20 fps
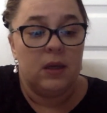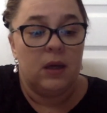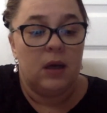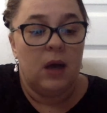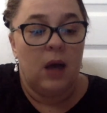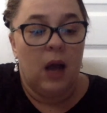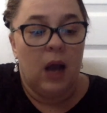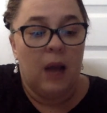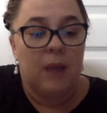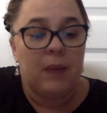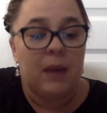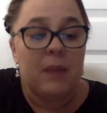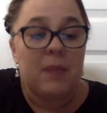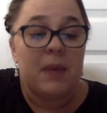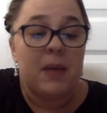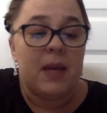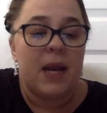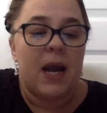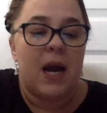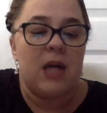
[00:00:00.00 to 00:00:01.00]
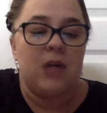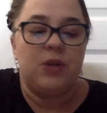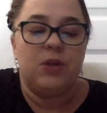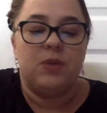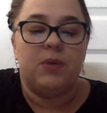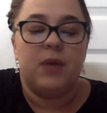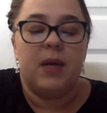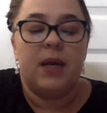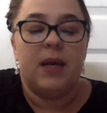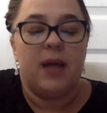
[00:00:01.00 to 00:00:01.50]
I might be an actress
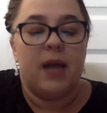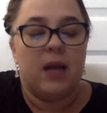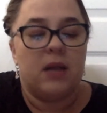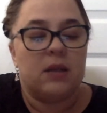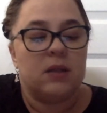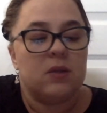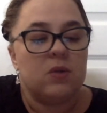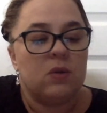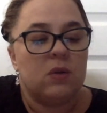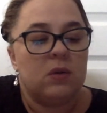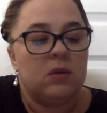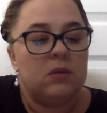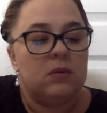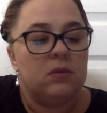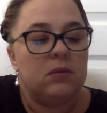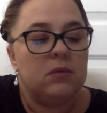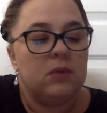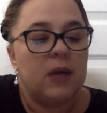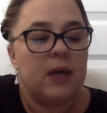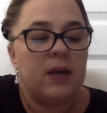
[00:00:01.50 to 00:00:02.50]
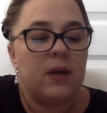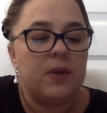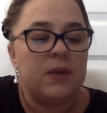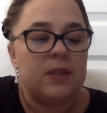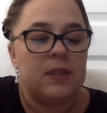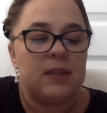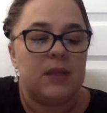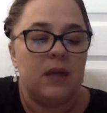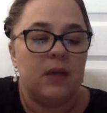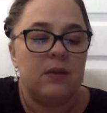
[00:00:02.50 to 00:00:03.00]
when I get out of school. I know
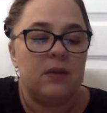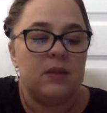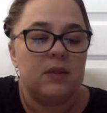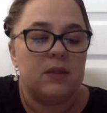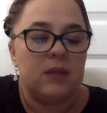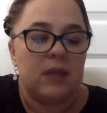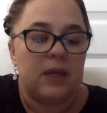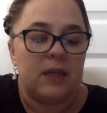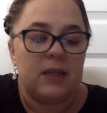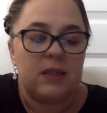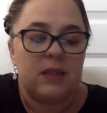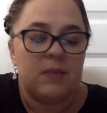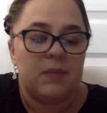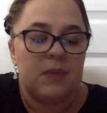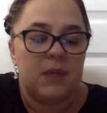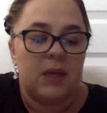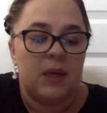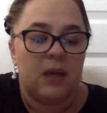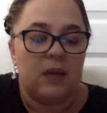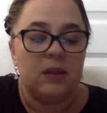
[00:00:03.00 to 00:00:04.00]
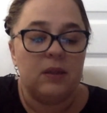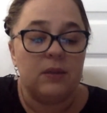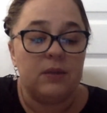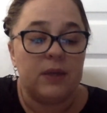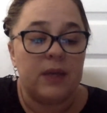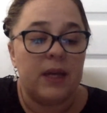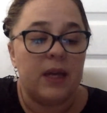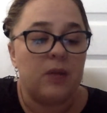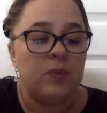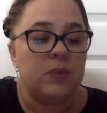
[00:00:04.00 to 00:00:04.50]
this sounds like something a little
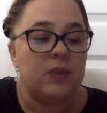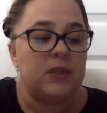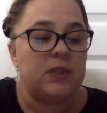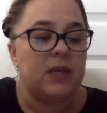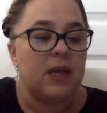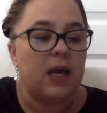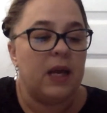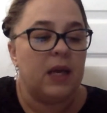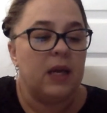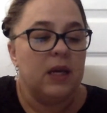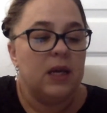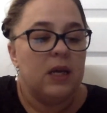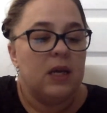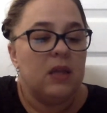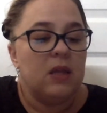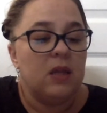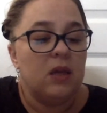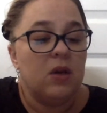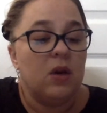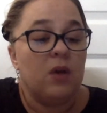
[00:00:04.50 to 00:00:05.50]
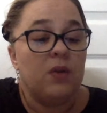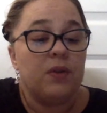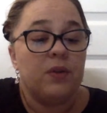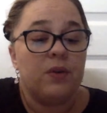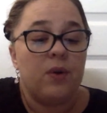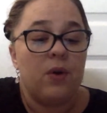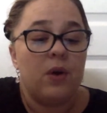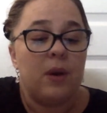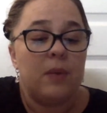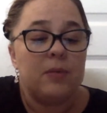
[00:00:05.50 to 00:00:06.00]
kid would say, then all the
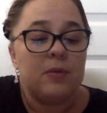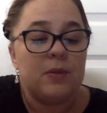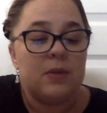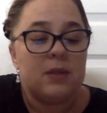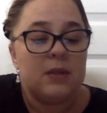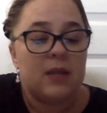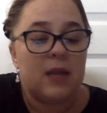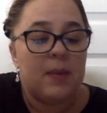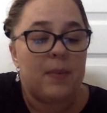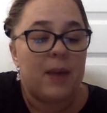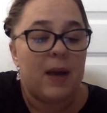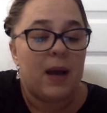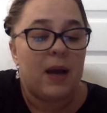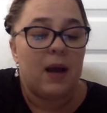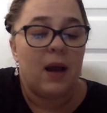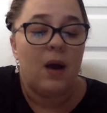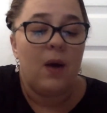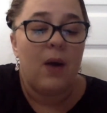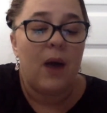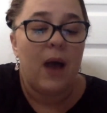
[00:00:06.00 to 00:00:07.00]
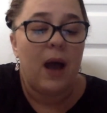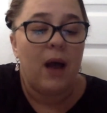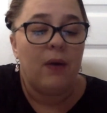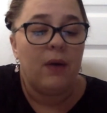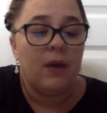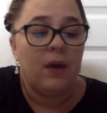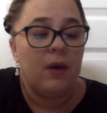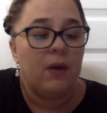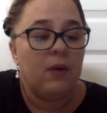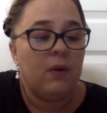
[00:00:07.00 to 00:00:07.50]
grown-ups would say back, oh, how
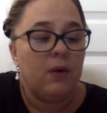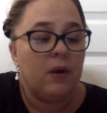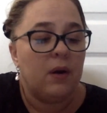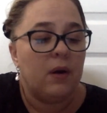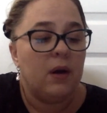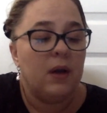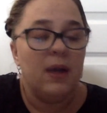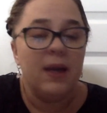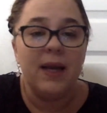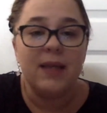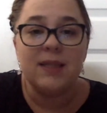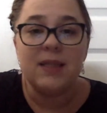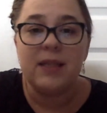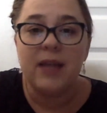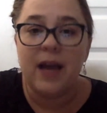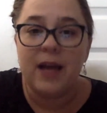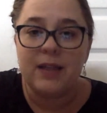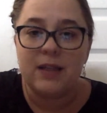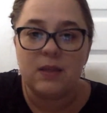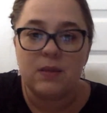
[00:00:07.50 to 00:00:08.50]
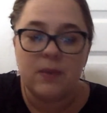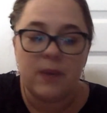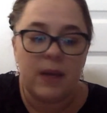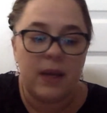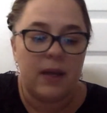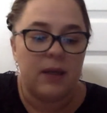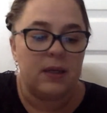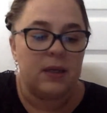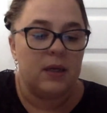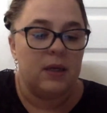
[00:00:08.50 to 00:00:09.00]
cute, or isn't that
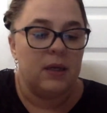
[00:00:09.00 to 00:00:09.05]
sweet?